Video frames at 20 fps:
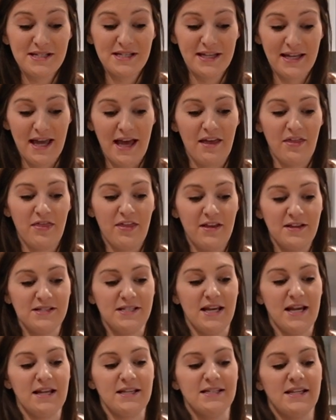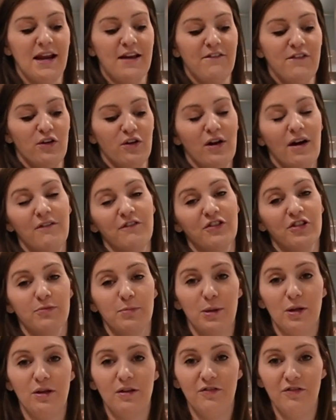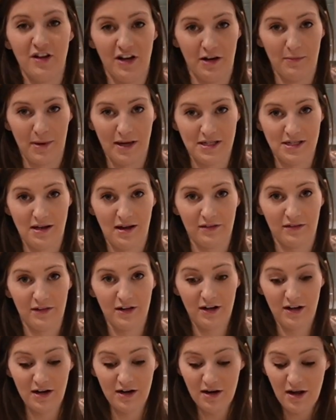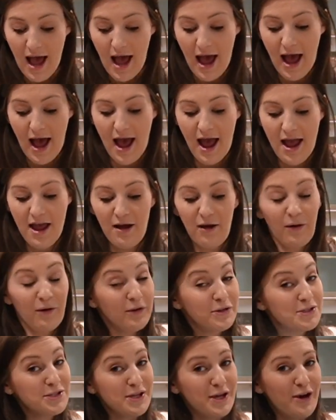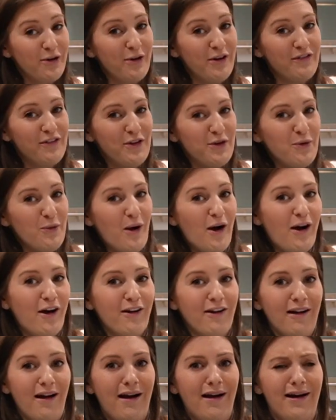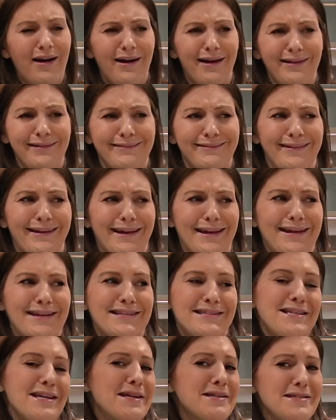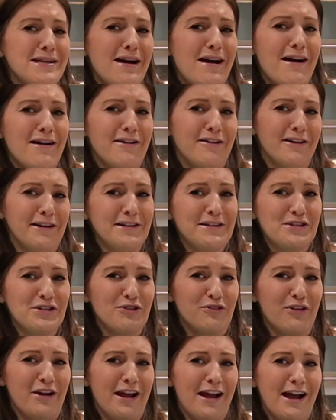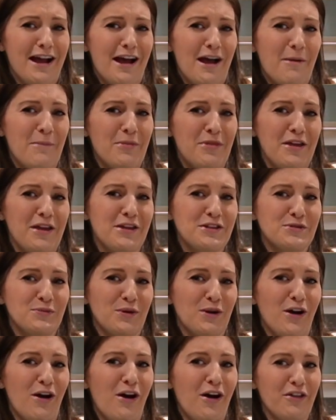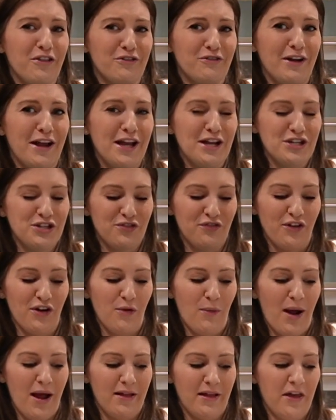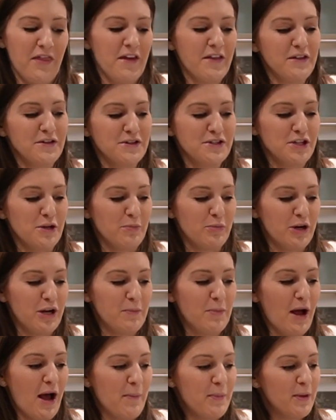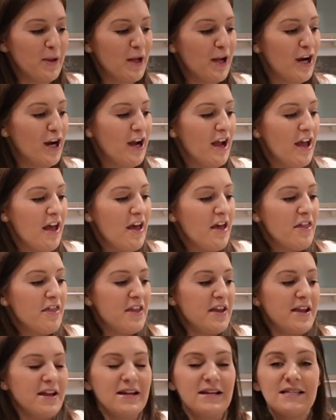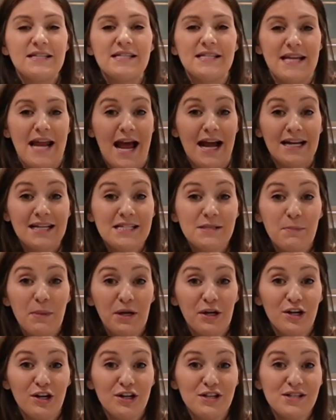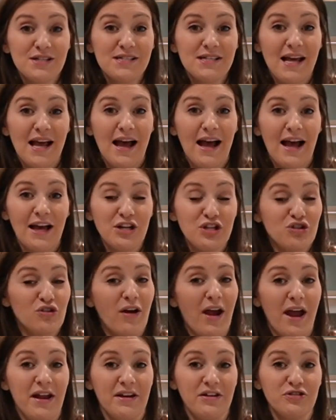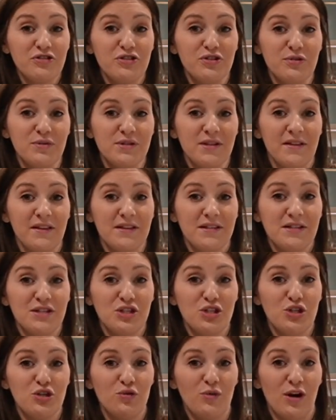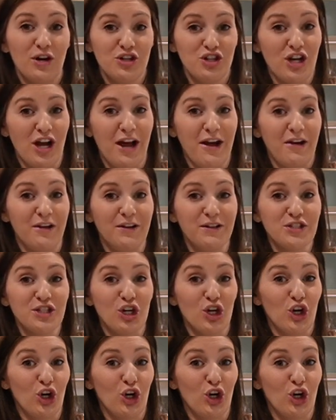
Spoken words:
to get these things that I feel comfortable feeding my toddler. I also, if you are on like TikTok or Instagram, these were all the rage for a while. I think they're still pretty popular. The snack spinners. I tried introducing this to our child